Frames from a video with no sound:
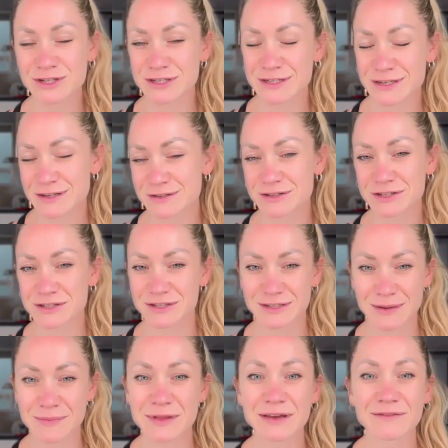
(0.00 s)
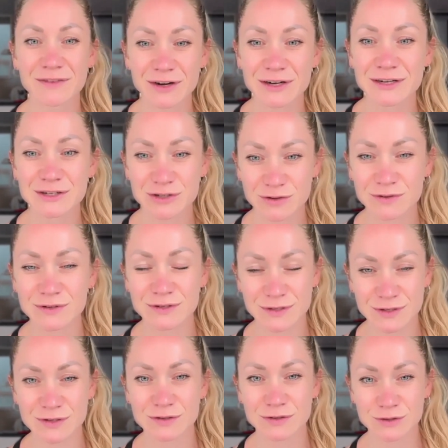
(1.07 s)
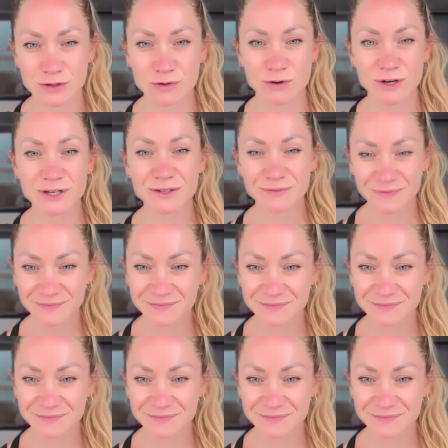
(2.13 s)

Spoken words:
just something very short.